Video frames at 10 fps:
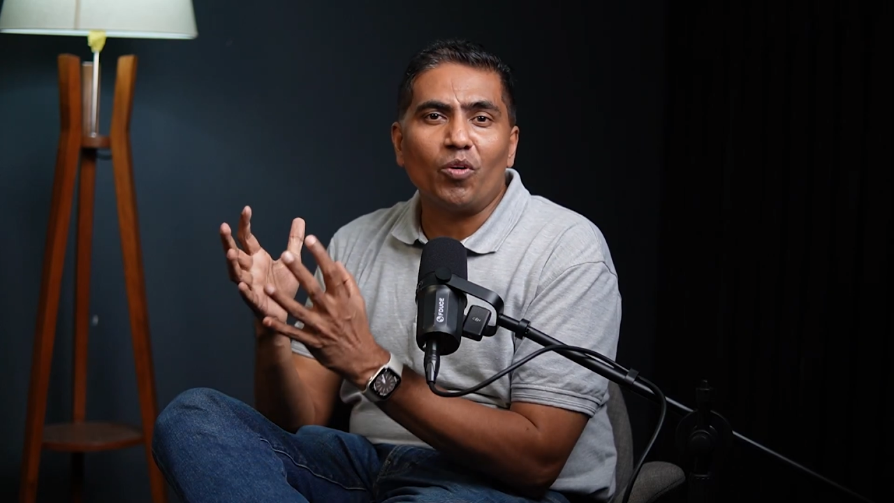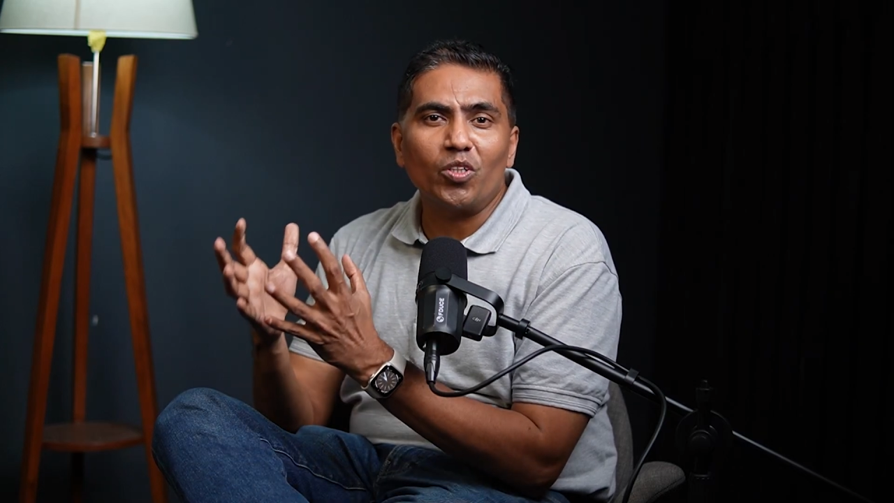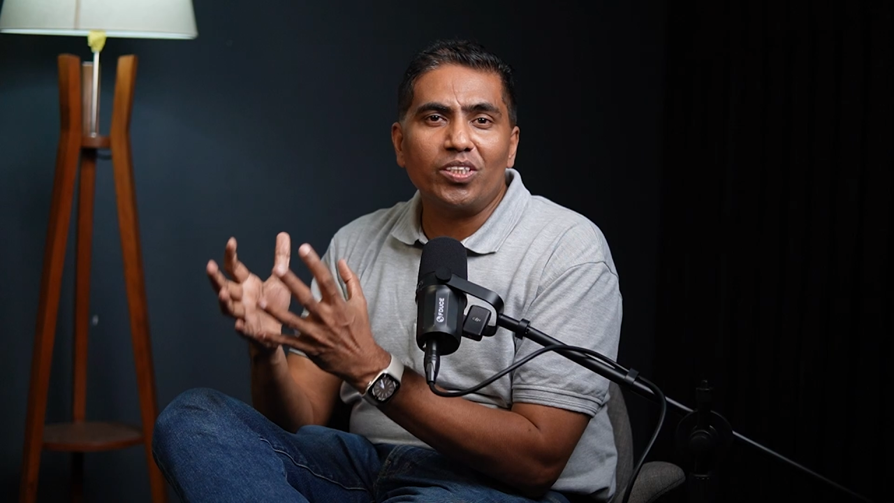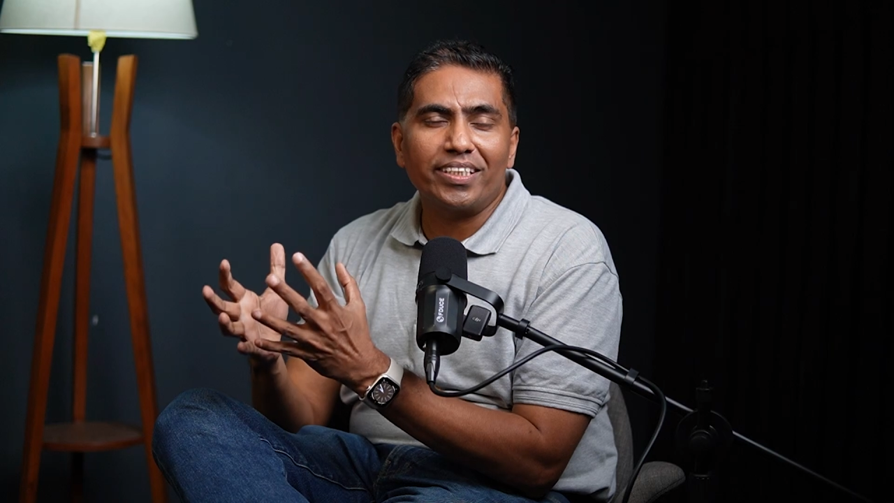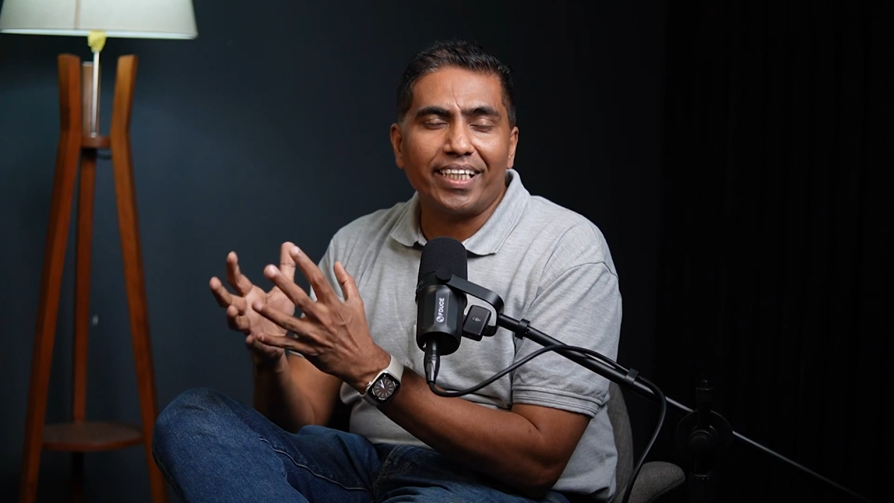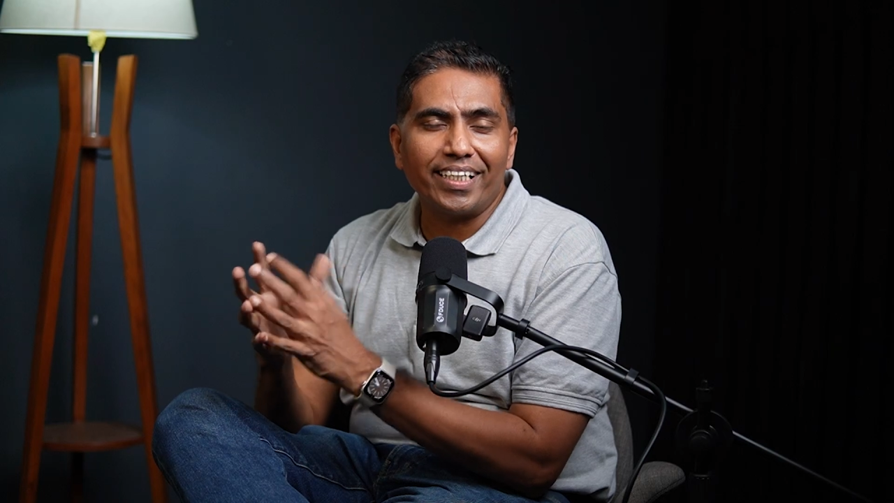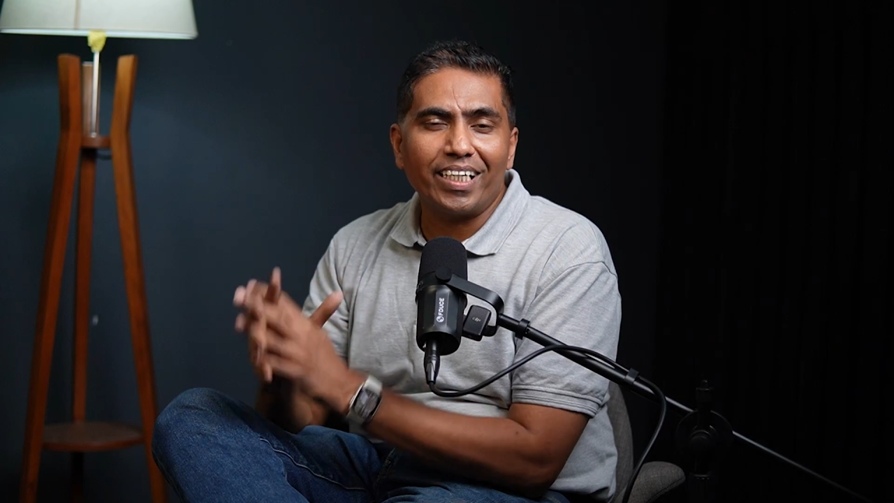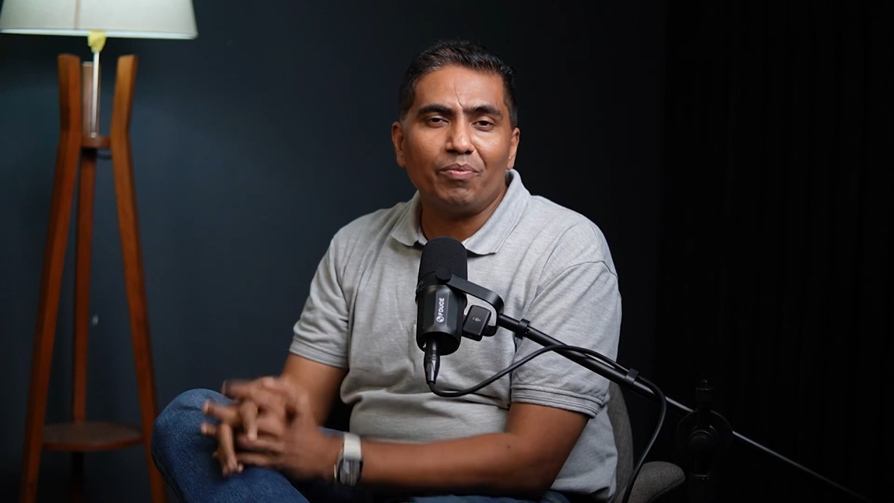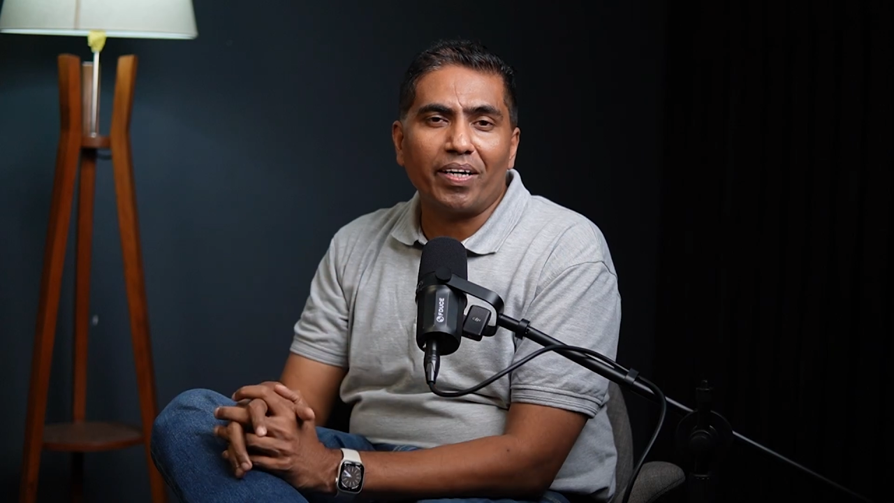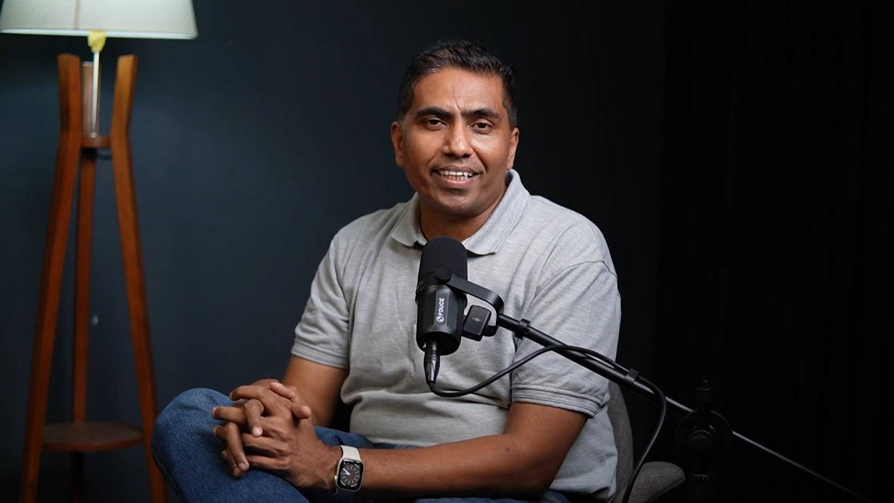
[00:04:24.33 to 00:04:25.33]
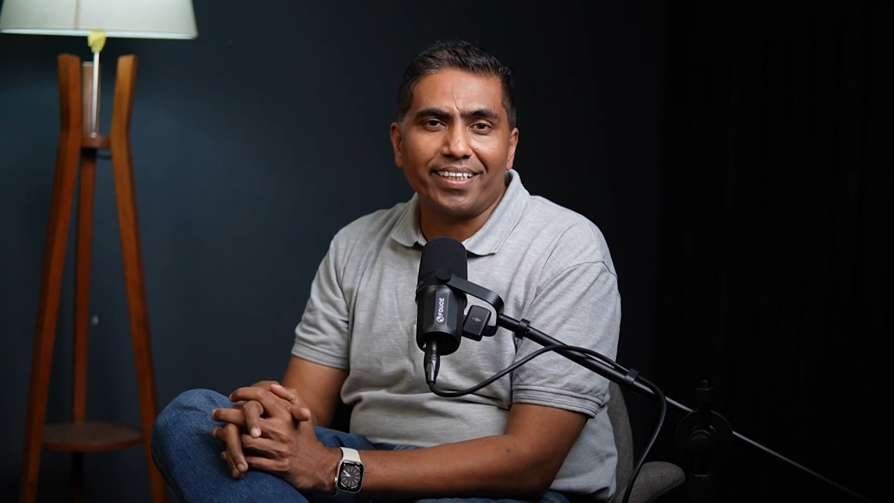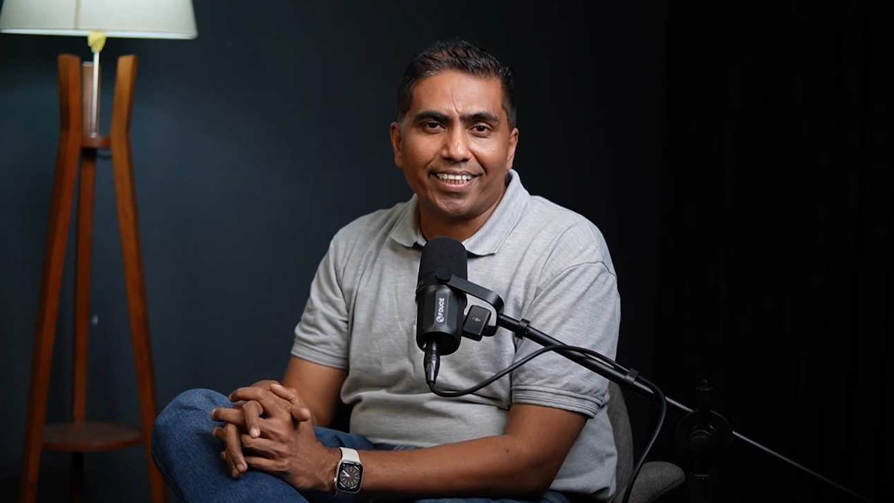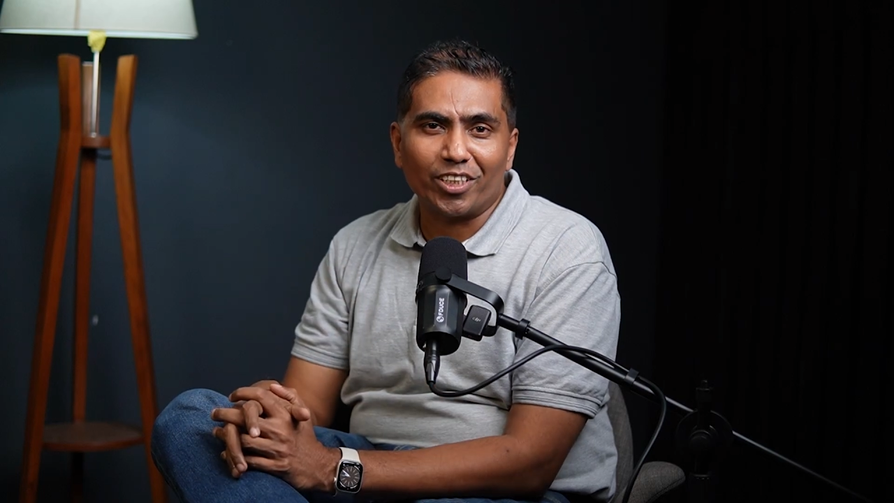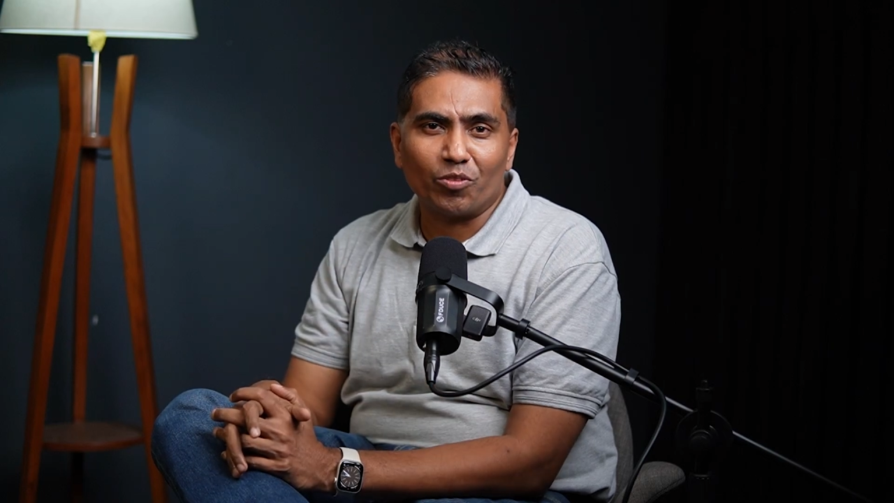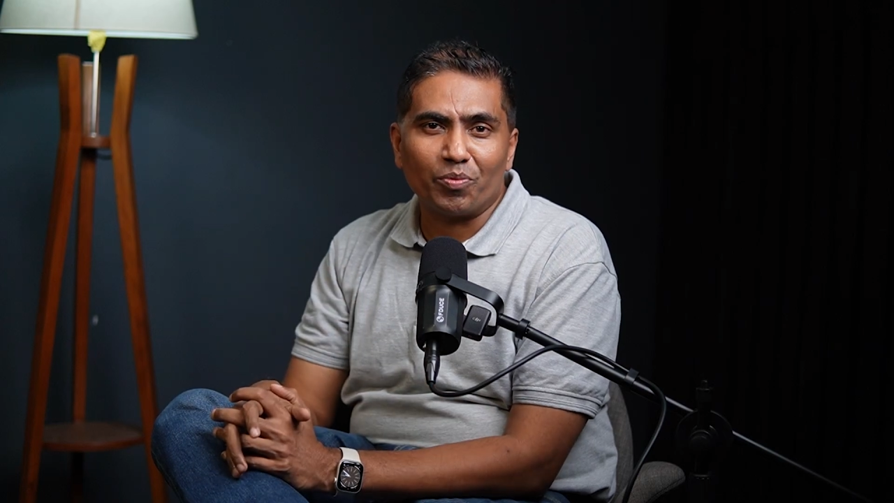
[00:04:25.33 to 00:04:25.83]
both single materiality
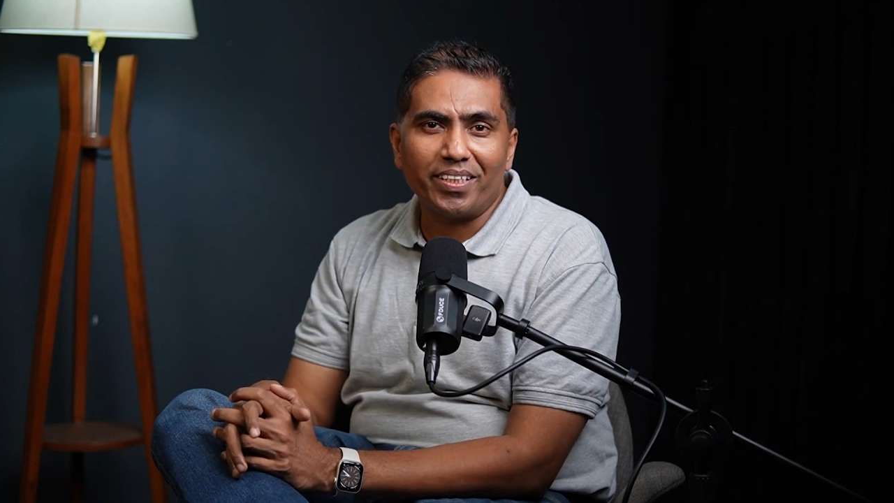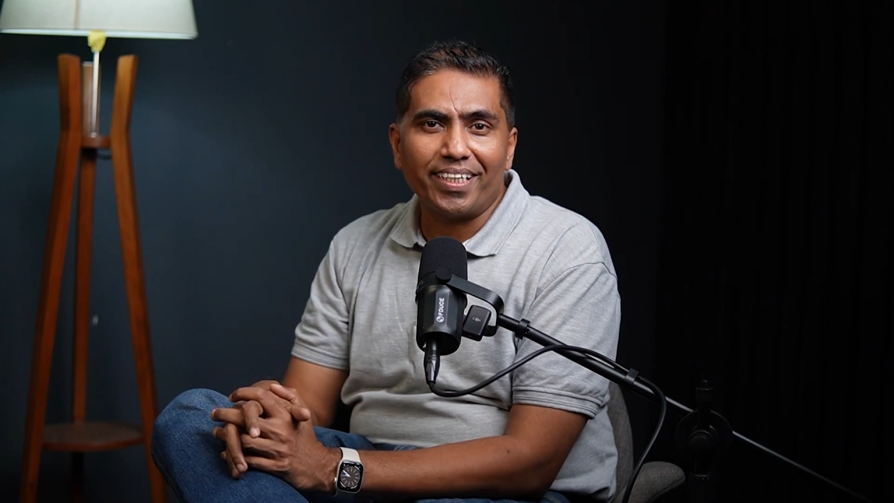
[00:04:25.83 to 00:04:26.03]
assessment